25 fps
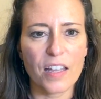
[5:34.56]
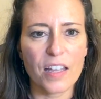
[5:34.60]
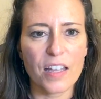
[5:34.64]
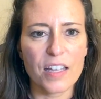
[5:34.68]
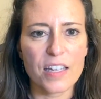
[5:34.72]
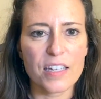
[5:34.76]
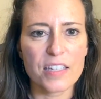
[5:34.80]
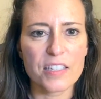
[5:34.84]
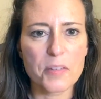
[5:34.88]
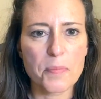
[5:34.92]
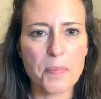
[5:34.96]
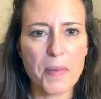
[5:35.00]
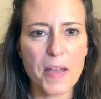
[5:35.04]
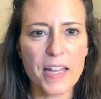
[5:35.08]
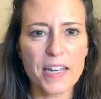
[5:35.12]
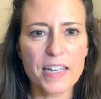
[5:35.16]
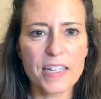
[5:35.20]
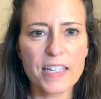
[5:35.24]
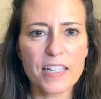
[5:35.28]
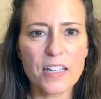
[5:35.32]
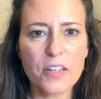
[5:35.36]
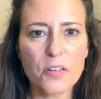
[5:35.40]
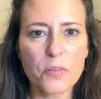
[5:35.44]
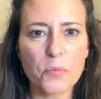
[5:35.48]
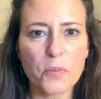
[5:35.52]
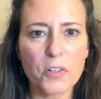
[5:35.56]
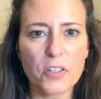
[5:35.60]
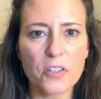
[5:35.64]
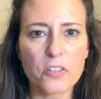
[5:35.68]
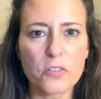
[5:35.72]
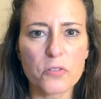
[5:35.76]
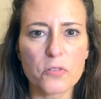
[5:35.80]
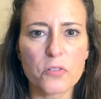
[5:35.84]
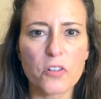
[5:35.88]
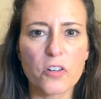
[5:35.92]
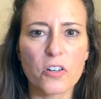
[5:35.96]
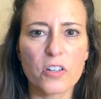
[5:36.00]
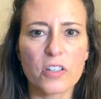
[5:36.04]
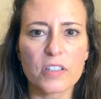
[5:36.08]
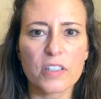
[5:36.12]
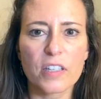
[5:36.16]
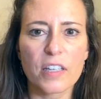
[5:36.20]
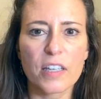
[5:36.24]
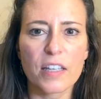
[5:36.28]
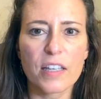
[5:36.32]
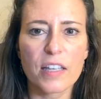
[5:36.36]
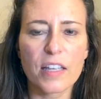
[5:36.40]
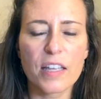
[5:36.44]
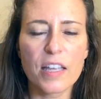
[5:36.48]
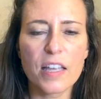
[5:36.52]
And depending on where you look,
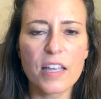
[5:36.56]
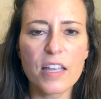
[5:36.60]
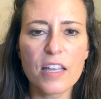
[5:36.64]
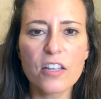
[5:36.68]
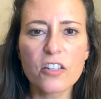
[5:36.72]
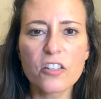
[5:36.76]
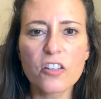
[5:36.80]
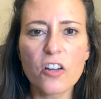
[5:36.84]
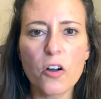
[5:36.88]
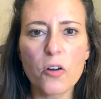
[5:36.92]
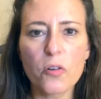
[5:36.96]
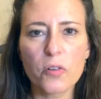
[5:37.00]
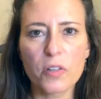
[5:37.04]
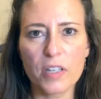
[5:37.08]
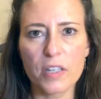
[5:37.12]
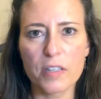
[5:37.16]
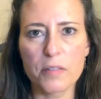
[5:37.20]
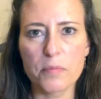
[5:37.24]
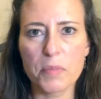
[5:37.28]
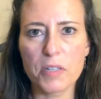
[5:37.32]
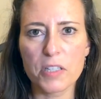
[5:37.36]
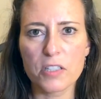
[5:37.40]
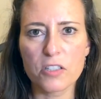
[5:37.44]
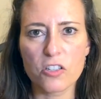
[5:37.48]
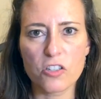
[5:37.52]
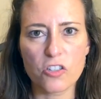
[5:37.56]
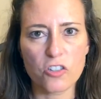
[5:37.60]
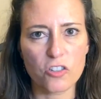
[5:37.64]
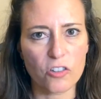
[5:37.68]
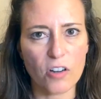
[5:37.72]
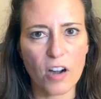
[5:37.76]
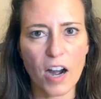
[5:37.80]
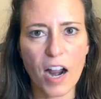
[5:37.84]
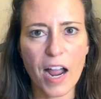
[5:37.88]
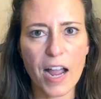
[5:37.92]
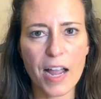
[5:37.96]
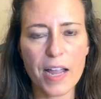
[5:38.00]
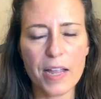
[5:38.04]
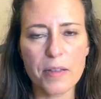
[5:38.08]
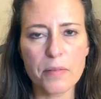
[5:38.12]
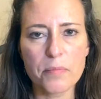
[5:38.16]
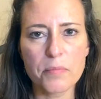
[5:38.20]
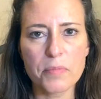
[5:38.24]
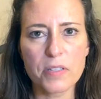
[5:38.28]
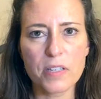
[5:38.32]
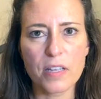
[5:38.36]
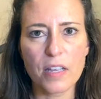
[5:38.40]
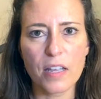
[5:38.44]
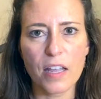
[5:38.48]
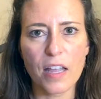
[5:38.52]
ego can be
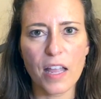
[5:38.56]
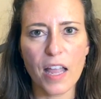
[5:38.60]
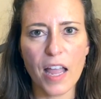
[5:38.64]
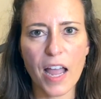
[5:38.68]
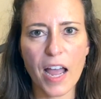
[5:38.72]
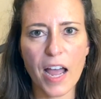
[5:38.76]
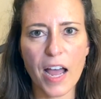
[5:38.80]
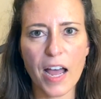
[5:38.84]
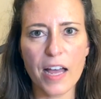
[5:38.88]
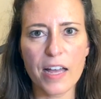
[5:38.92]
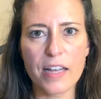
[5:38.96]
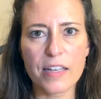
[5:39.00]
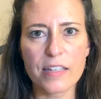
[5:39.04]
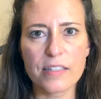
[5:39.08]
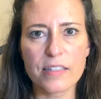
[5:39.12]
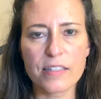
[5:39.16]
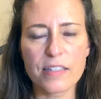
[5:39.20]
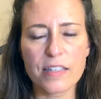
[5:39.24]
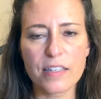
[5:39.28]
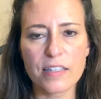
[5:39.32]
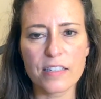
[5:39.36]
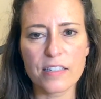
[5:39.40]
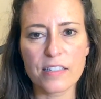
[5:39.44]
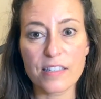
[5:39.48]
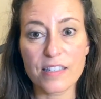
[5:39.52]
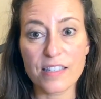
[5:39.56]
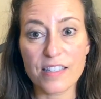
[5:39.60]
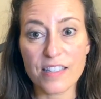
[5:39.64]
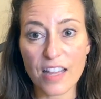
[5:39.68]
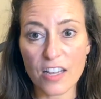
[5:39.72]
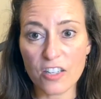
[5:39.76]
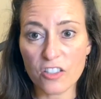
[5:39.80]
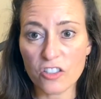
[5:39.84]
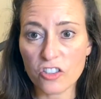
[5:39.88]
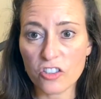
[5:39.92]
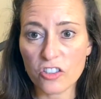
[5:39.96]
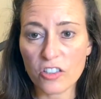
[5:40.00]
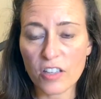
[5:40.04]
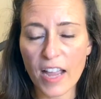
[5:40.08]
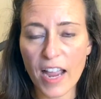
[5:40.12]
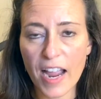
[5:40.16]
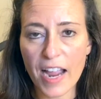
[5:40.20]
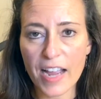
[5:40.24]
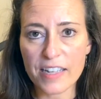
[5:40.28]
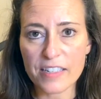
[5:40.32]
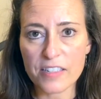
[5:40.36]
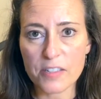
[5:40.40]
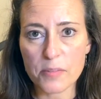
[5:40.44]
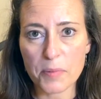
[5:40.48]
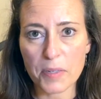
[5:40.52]
described as an essential
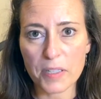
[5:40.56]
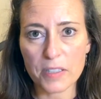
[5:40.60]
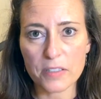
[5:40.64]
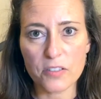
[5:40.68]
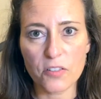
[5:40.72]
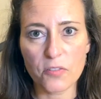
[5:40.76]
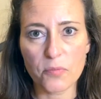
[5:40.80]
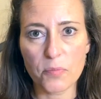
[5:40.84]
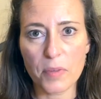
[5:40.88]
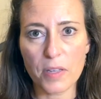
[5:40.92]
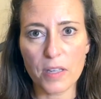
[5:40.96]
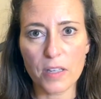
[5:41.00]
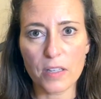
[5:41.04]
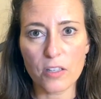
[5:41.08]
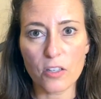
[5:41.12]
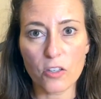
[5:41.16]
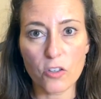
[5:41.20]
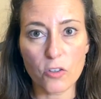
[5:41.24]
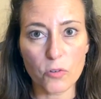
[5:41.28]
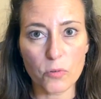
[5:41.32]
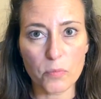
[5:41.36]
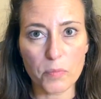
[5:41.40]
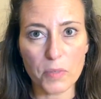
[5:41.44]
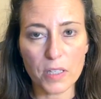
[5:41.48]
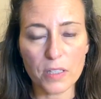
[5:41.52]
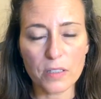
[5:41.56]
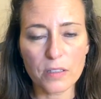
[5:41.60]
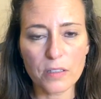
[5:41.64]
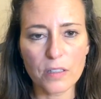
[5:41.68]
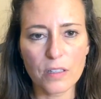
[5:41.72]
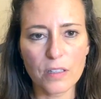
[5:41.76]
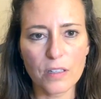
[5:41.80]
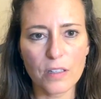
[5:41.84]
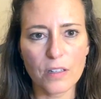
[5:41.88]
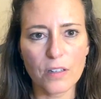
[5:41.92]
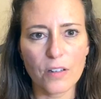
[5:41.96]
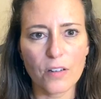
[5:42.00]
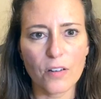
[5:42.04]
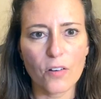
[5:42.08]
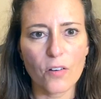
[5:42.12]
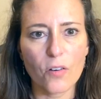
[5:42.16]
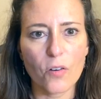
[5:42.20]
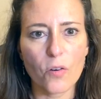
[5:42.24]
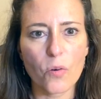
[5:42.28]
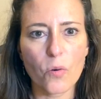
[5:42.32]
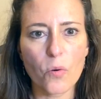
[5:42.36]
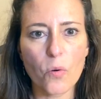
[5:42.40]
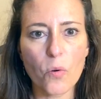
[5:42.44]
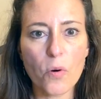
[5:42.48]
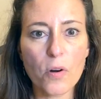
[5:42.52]
aspect of being human,
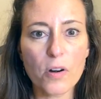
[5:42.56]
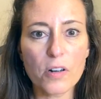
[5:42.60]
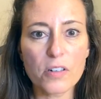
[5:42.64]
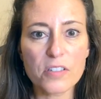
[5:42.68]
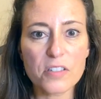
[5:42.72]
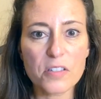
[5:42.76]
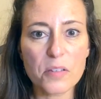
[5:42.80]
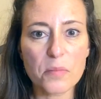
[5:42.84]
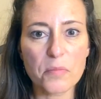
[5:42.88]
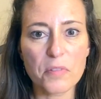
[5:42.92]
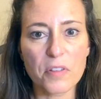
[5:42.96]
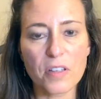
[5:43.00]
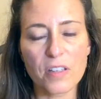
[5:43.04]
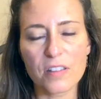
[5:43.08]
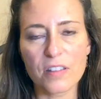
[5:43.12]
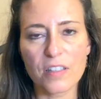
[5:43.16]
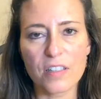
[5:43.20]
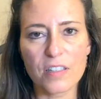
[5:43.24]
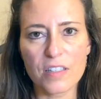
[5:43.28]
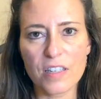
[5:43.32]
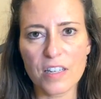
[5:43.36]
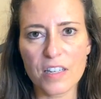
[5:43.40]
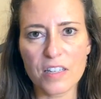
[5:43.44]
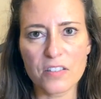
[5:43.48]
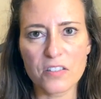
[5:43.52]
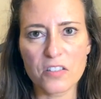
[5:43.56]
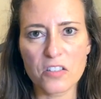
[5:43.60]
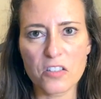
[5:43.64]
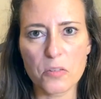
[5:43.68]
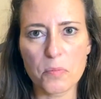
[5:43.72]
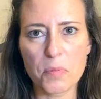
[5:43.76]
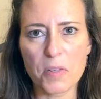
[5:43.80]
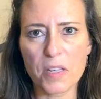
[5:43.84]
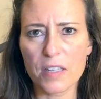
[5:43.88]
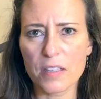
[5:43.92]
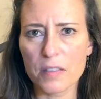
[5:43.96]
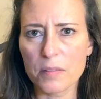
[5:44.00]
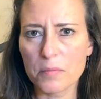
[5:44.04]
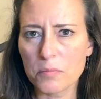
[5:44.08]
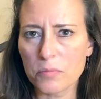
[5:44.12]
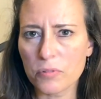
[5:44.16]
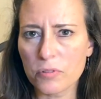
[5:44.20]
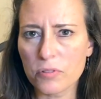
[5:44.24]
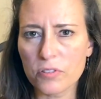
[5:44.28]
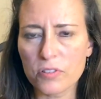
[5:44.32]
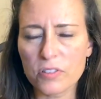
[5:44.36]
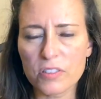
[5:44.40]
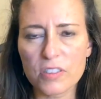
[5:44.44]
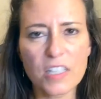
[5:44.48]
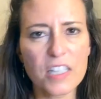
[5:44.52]
or something that needs to be
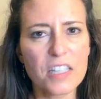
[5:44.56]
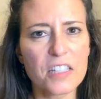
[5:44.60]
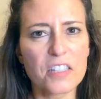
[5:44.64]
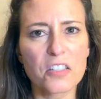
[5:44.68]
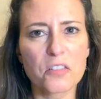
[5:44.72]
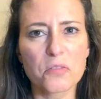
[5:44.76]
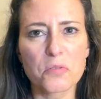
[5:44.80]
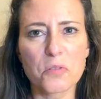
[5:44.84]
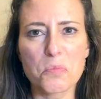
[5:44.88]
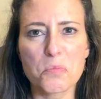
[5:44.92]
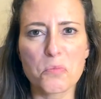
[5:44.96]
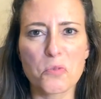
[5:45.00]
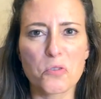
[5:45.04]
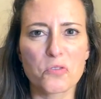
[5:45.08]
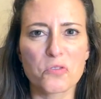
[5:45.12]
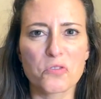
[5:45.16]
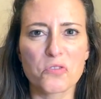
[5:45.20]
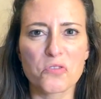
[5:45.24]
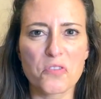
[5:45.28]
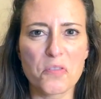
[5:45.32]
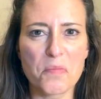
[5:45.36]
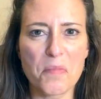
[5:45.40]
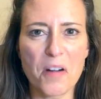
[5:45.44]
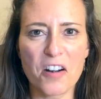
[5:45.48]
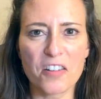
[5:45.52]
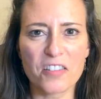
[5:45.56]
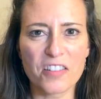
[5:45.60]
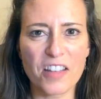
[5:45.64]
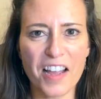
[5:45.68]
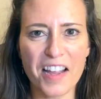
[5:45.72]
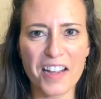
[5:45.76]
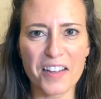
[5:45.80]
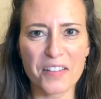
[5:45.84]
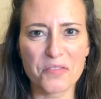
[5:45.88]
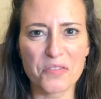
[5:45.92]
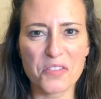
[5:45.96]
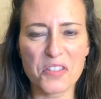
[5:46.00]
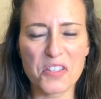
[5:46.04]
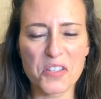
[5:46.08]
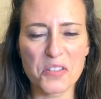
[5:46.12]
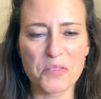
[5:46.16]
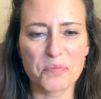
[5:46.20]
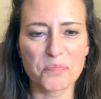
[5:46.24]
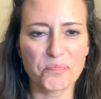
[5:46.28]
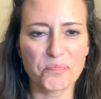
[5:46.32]
completely removed from our lives.